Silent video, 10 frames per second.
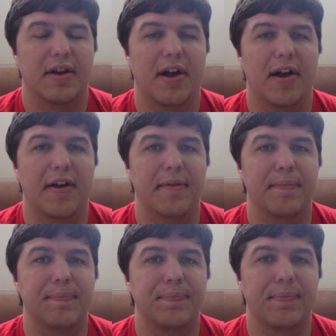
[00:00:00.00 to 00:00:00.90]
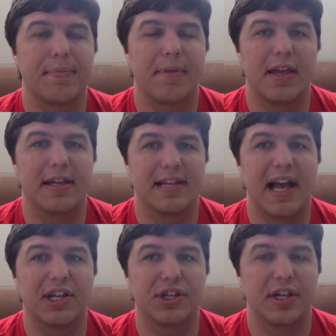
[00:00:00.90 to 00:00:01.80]
is
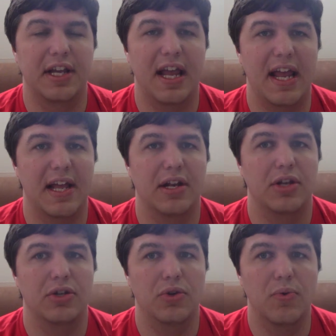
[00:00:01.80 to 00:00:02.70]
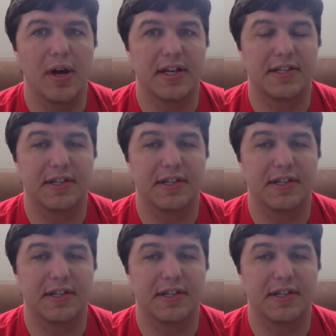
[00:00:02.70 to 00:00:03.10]
actually in U.S.